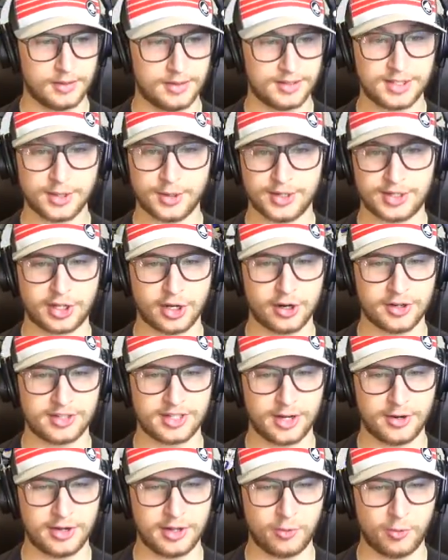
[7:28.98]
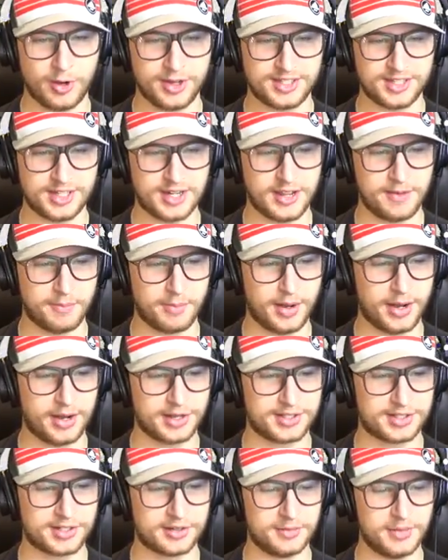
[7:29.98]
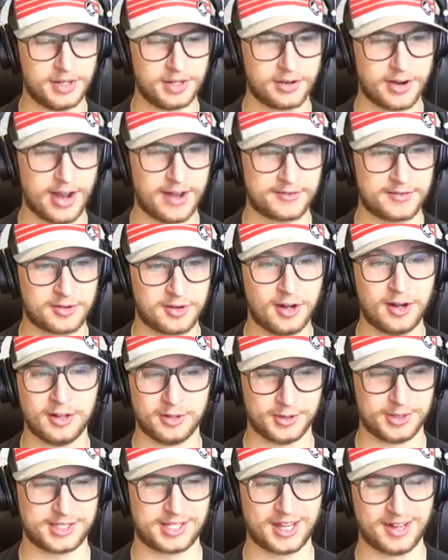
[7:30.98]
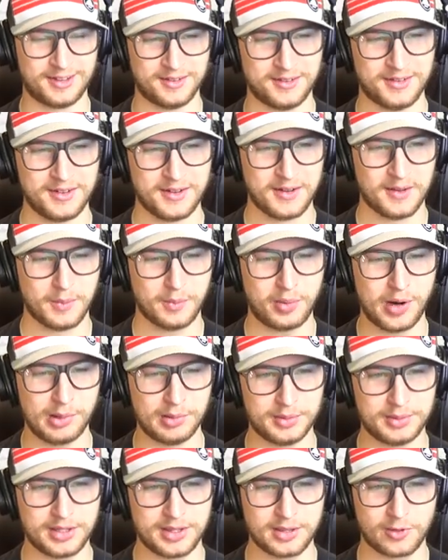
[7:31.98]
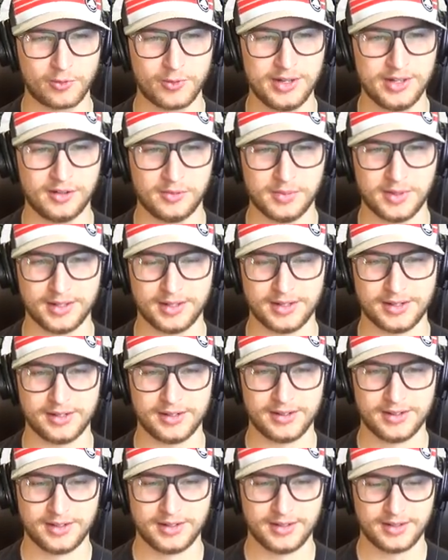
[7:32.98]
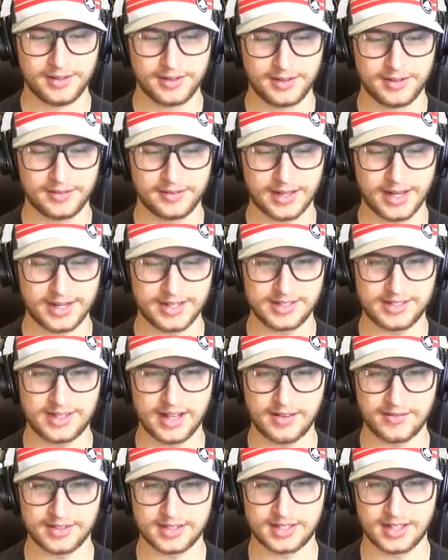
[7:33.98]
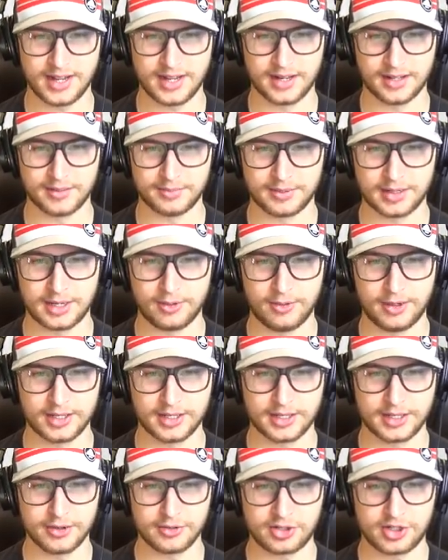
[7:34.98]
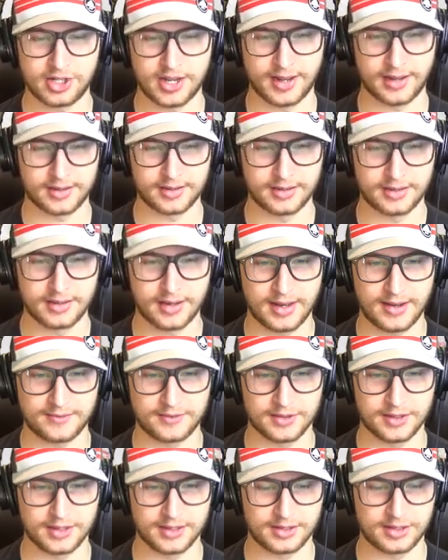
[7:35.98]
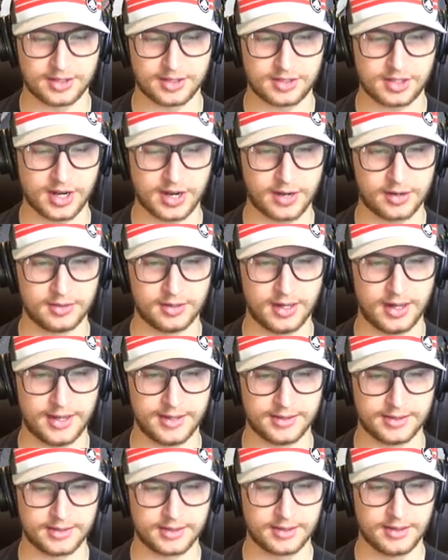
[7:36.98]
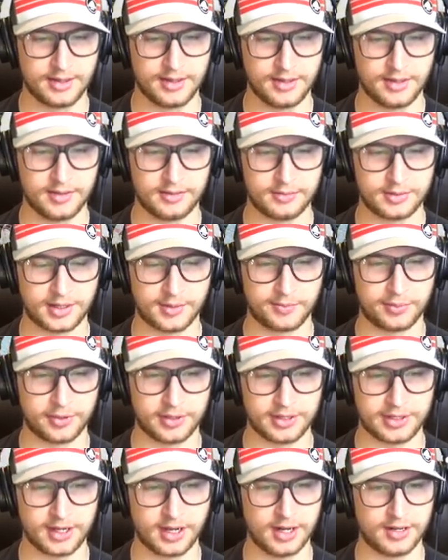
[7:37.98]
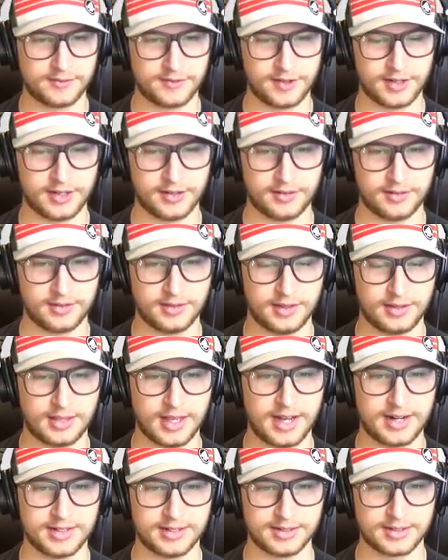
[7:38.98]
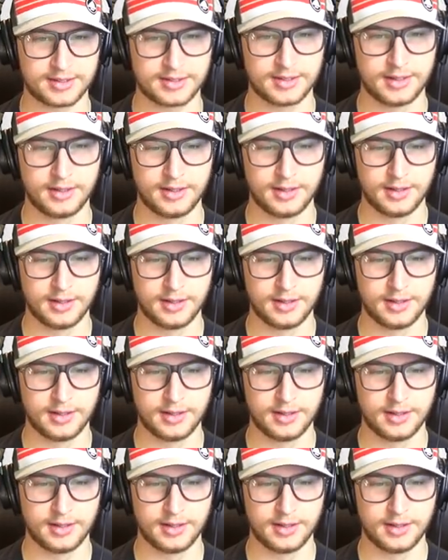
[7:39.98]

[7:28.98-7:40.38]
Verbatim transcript: So it turns out it wasn't imposter Miller after all. It was probably the real Miller. That is devastating, but I want to go check after this. Just check our lines. But I'm pretty confident that that is...